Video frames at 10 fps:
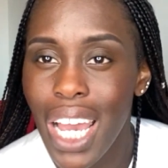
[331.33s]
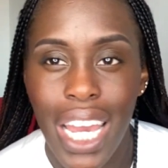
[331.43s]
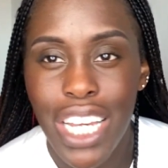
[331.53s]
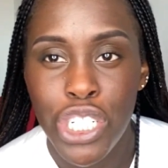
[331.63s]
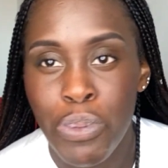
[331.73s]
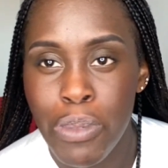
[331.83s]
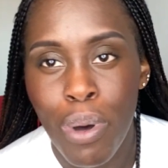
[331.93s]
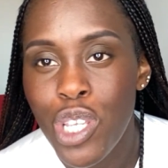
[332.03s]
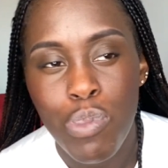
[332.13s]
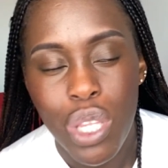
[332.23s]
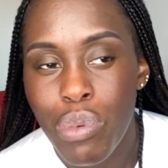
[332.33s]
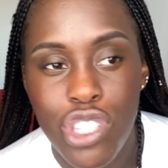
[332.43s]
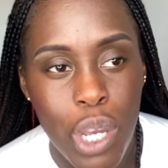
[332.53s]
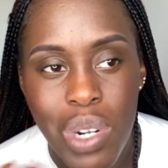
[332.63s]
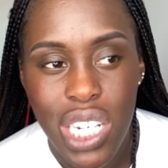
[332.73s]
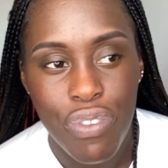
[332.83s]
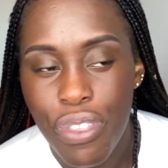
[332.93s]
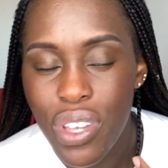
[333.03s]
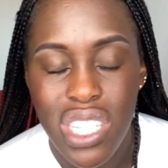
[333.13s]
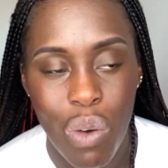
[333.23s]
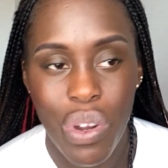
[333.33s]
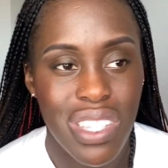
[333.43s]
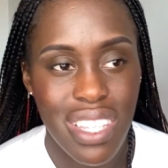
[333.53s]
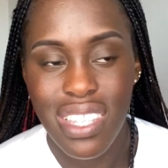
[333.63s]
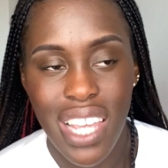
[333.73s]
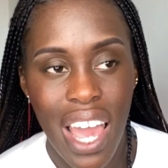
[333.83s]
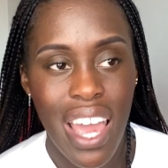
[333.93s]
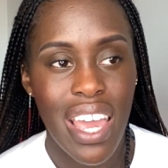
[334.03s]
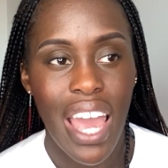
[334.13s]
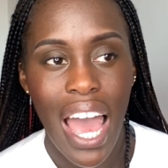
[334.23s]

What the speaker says: It just wasn't possible. There were so many different things I wanted to say,